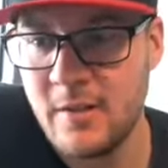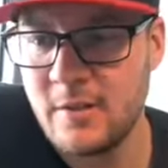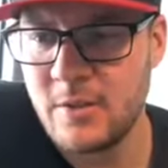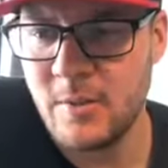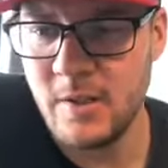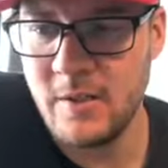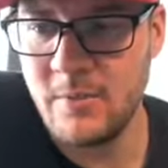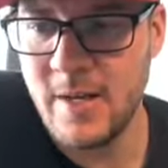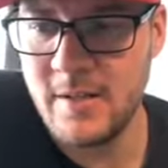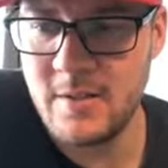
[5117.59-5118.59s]
So on the
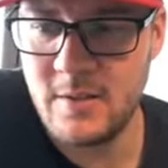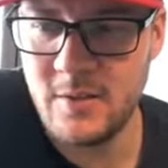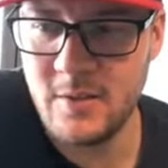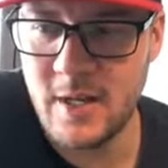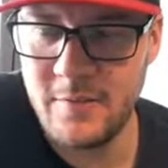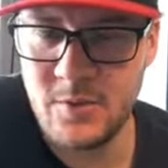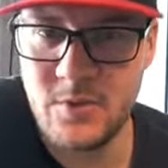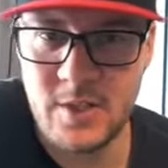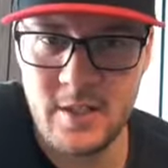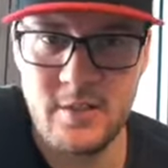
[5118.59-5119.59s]
reds, you have to
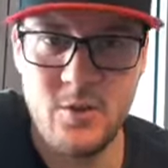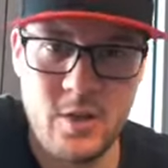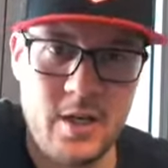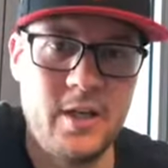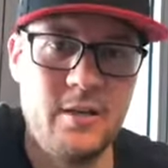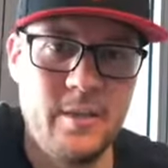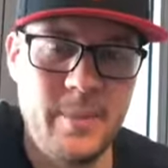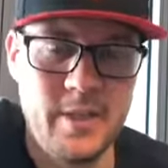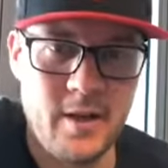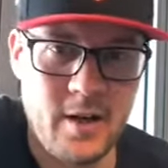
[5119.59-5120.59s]
set your idle a
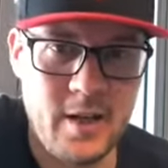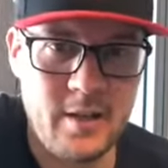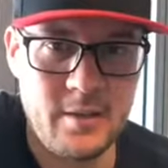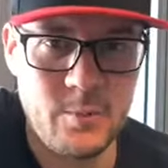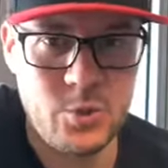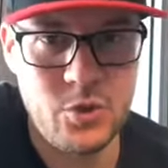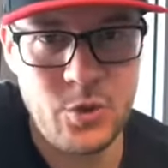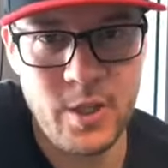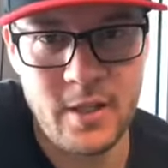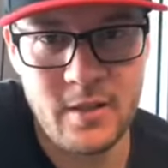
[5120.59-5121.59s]
bit higher than what you
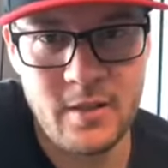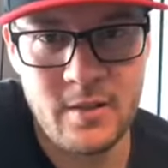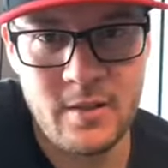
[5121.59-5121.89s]
think.